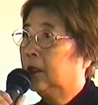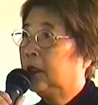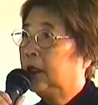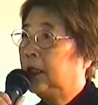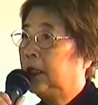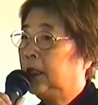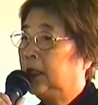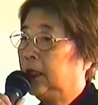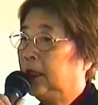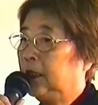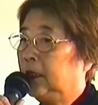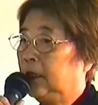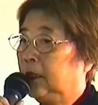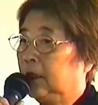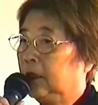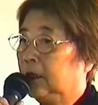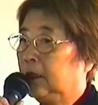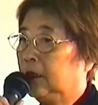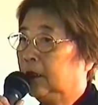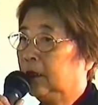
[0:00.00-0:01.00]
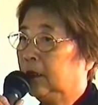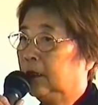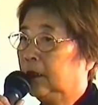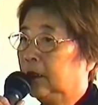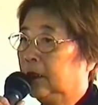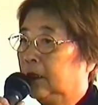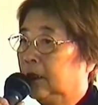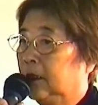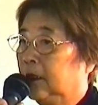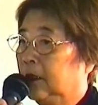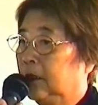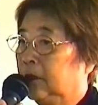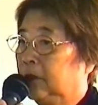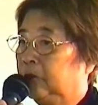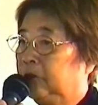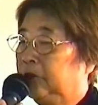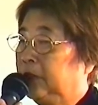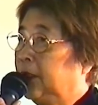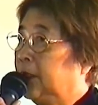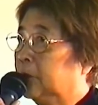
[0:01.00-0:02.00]
the
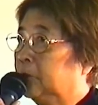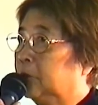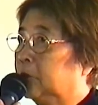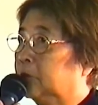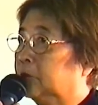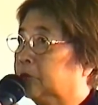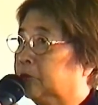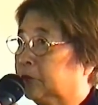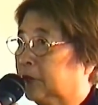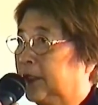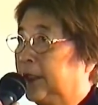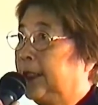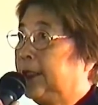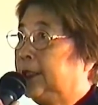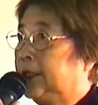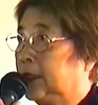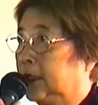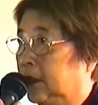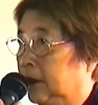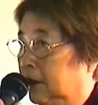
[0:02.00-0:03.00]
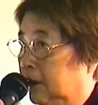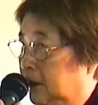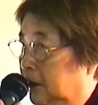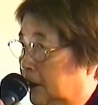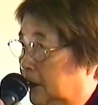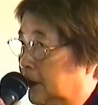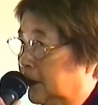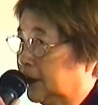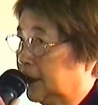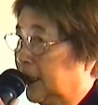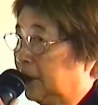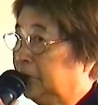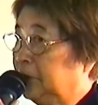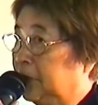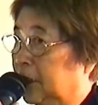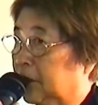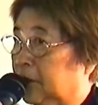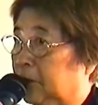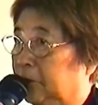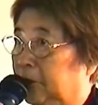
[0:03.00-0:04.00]
freedom of teaching the
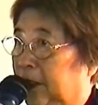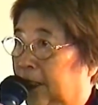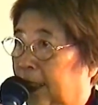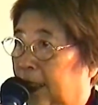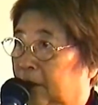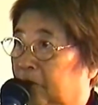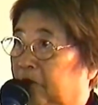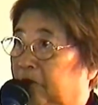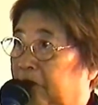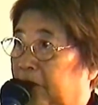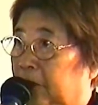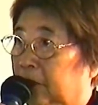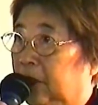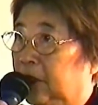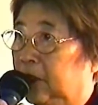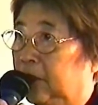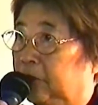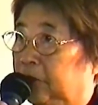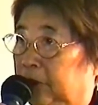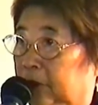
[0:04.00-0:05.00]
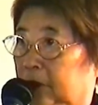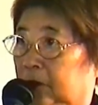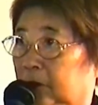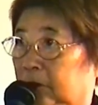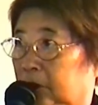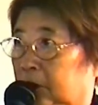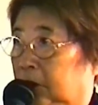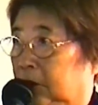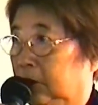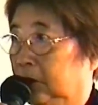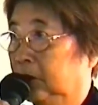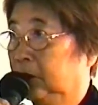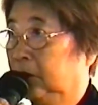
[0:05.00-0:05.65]
subject became very difficult.